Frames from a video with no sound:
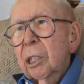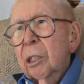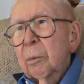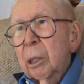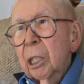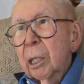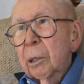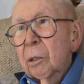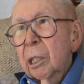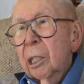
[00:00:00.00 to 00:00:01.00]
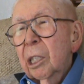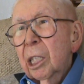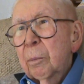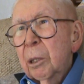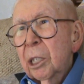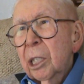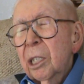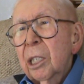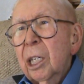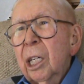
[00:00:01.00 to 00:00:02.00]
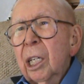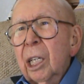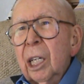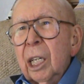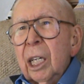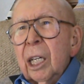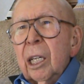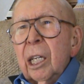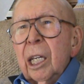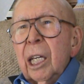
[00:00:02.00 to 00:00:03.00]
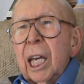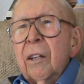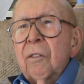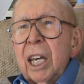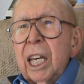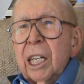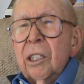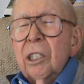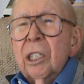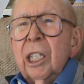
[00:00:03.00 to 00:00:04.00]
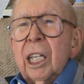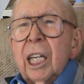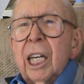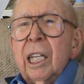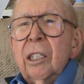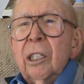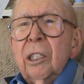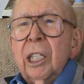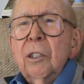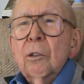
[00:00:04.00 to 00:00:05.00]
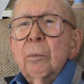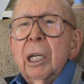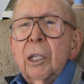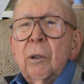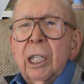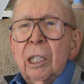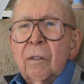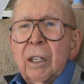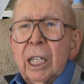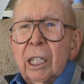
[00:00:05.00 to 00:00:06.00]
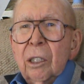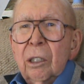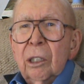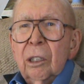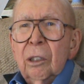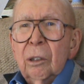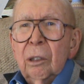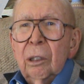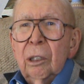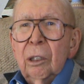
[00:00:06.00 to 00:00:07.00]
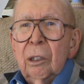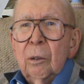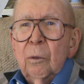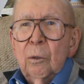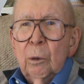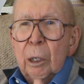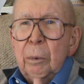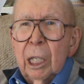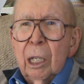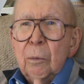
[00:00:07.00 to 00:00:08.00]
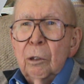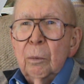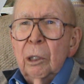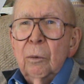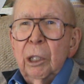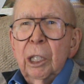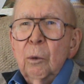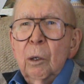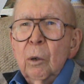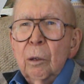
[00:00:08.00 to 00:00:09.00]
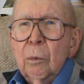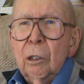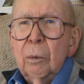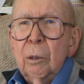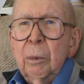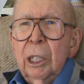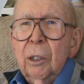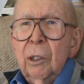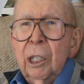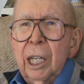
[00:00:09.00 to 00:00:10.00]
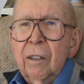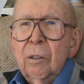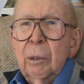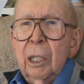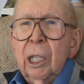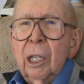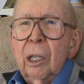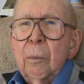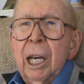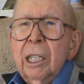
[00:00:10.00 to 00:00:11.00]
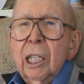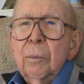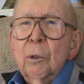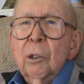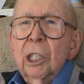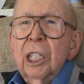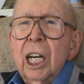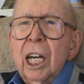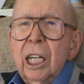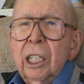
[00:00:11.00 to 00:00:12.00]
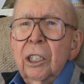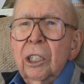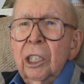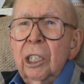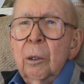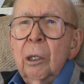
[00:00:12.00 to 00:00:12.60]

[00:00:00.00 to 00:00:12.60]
mm-hmm. big Army trucks, mm-hmm. six by sixes, and vans, and things were mounted right in the vans, so that you could completely mobile. Mm-hmm. we, we weren't mobile because we didn't have to be. Yeah. Backed up to a dock instead of